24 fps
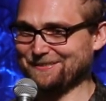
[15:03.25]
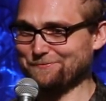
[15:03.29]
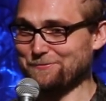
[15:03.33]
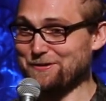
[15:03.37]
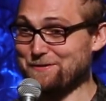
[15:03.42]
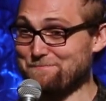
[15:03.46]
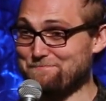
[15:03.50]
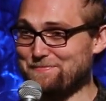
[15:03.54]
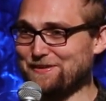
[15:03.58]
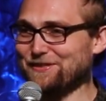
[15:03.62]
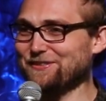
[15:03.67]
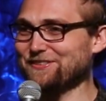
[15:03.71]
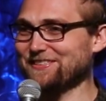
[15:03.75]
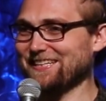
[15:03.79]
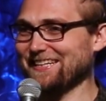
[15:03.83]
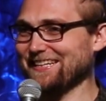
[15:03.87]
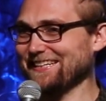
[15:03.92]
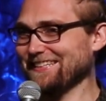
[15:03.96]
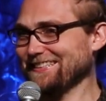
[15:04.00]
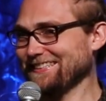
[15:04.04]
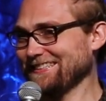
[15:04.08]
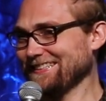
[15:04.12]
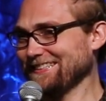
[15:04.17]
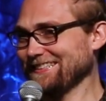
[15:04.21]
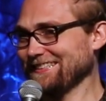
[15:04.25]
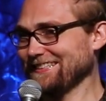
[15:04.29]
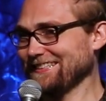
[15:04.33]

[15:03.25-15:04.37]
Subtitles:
We build it.